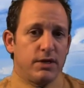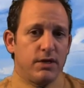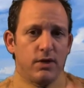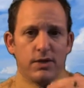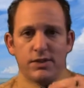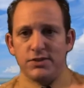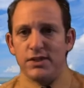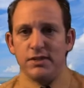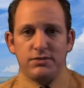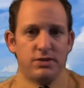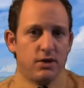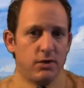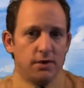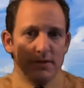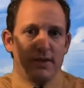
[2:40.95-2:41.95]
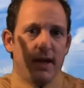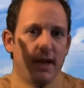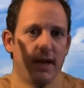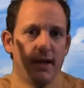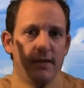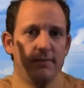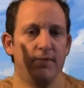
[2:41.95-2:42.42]
you know, you say 0 to
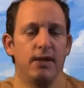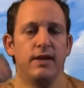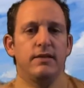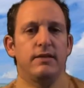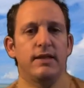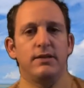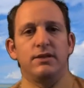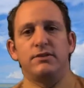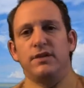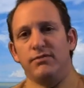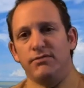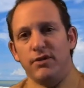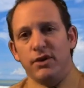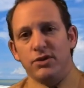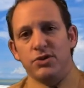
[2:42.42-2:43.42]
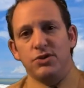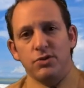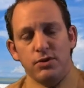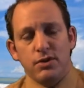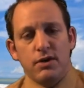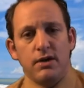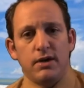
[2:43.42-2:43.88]
10. They looked at
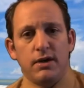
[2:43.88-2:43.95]
functional